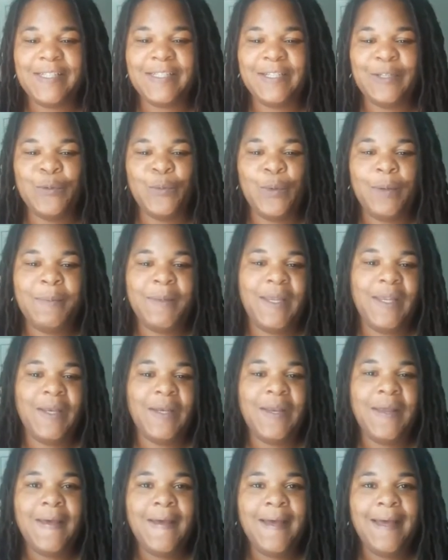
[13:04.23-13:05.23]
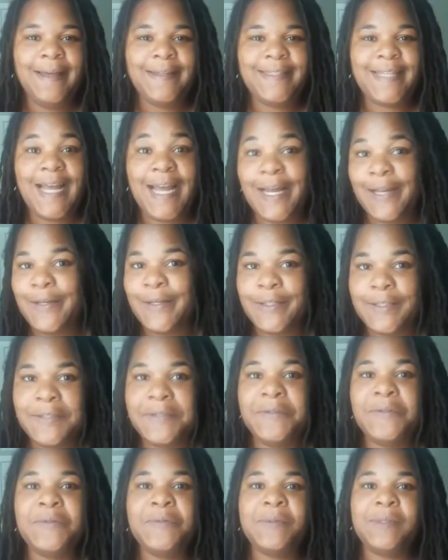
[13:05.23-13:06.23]
and women tying their
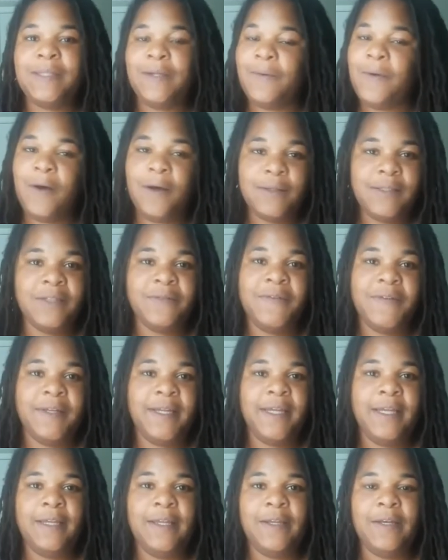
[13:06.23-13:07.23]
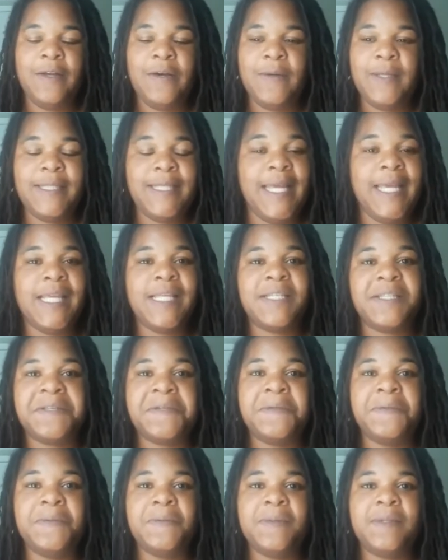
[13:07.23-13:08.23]
tubes. Don't also forget, you know, it takes
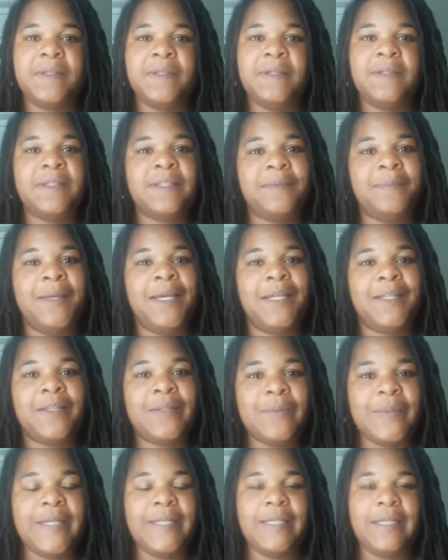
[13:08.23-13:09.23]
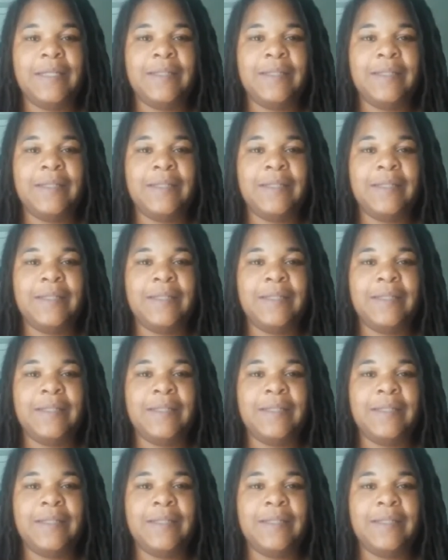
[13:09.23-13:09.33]
two to make three.